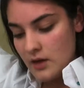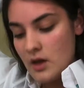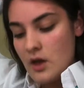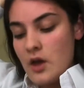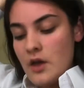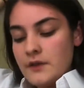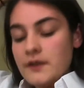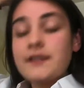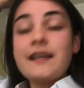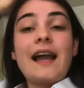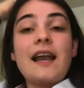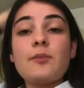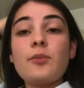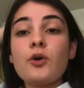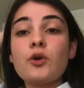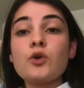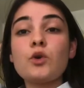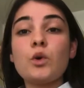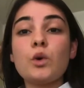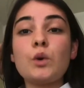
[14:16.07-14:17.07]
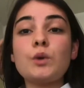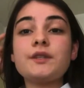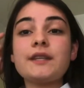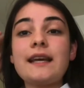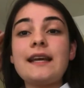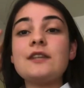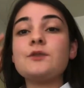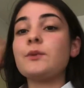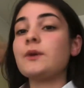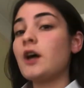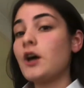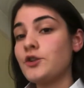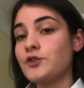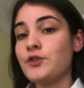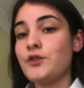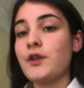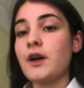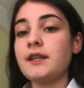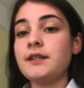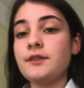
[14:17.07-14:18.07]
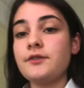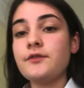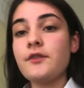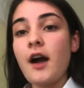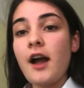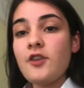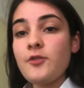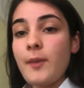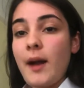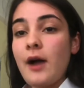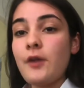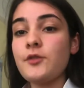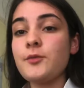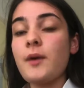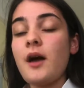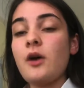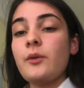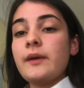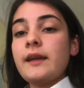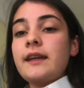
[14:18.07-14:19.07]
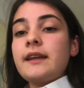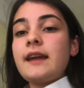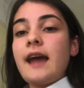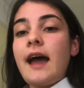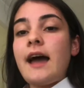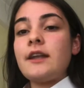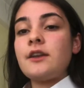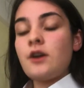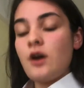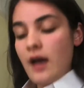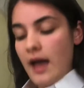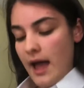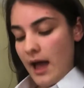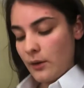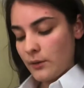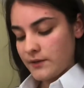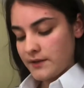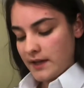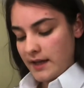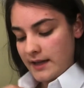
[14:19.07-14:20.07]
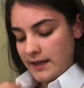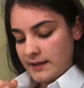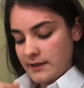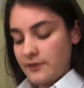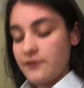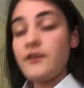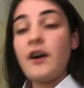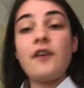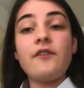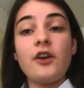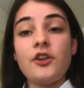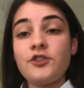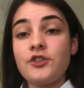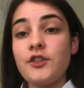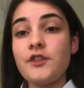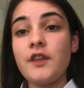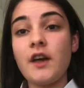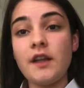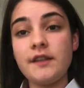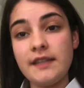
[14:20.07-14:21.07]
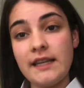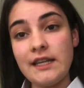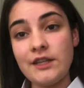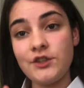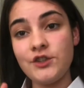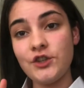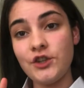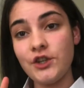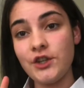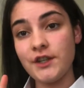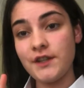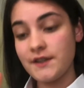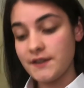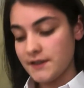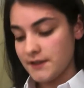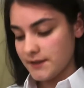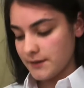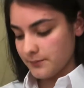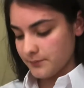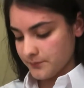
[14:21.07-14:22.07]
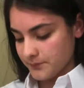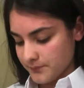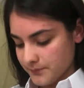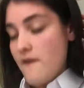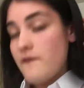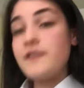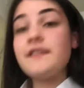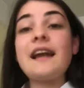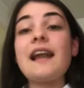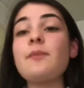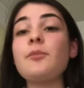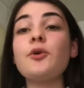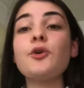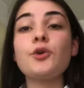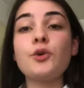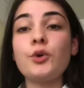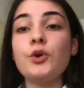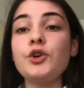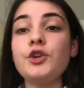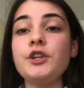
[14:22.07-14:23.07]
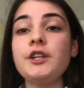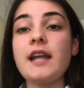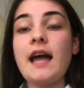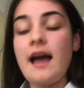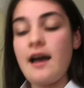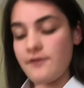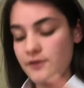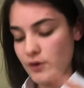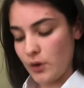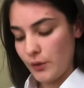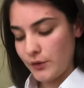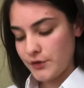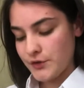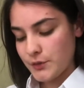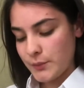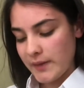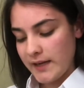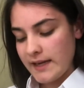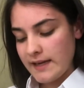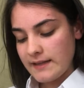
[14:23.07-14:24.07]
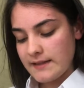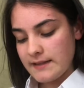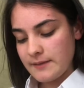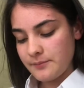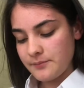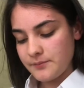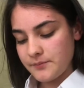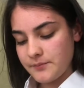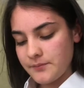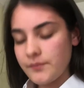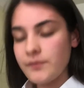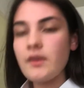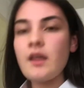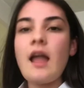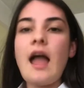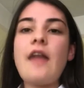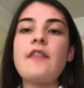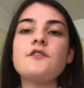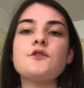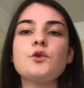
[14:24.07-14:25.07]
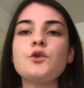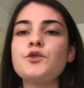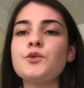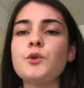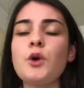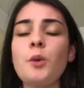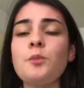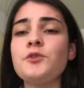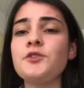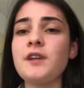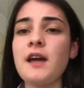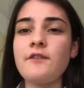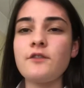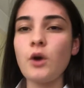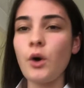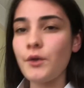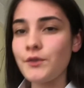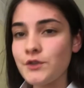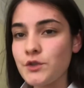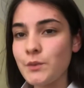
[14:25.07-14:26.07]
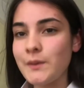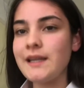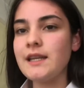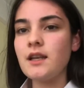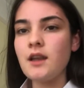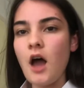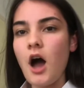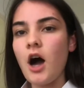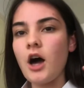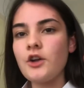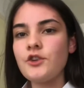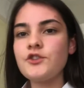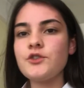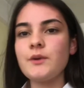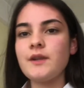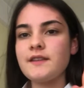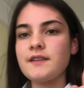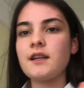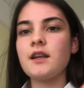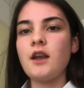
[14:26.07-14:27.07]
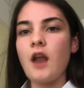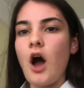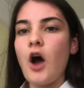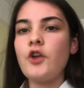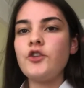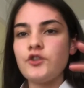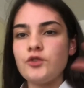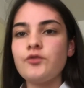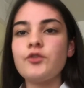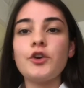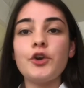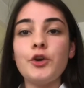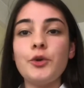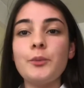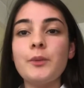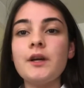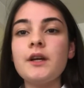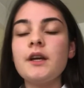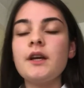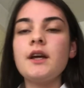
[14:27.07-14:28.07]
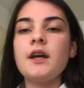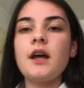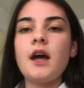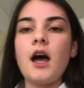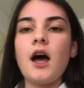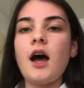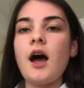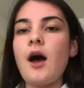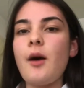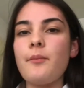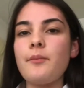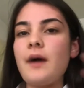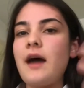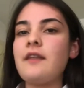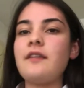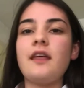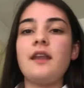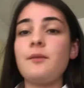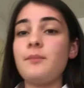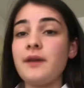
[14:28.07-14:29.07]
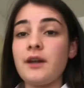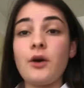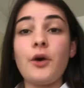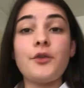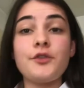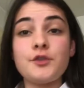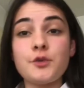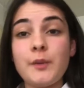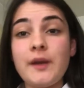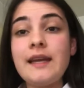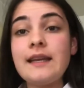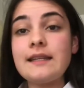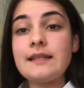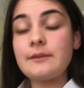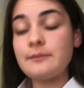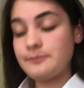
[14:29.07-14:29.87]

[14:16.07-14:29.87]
The Talybont Court is £135 per week and houses 513 students. For Talybont Court you can have an ensuite, and there's also an option to have an ensuite large, so it's like a larger room, and then a bigger ensuite.